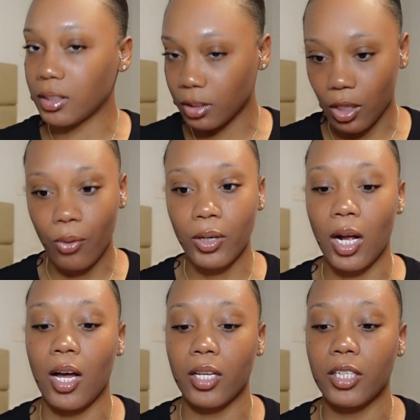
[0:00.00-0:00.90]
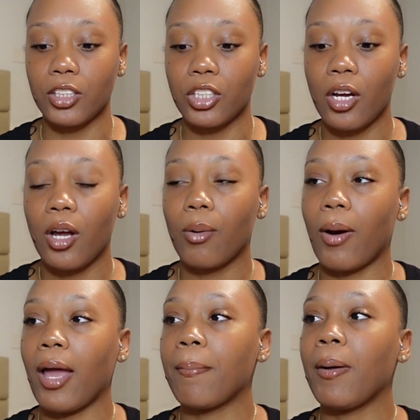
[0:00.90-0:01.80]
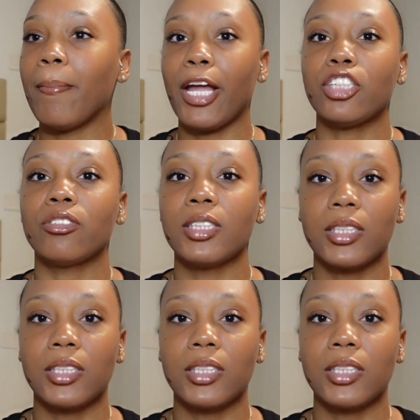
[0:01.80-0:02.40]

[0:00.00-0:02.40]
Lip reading: Go to college, right? But major in